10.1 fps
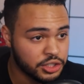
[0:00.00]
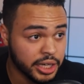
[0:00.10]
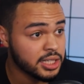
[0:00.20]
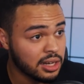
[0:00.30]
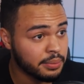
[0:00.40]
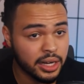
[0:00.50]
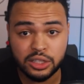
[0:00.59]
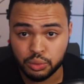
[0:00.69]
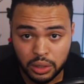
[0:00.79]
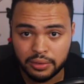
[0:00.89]
Chainsaw Man
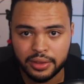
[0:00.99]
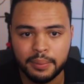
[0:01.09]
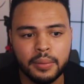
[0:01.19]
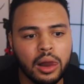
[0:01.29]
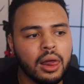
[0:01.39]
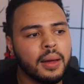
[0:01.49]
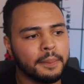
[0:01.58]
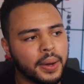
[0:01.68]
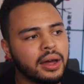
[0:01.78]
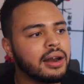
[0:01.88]
is one of them,
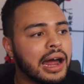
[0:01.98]
but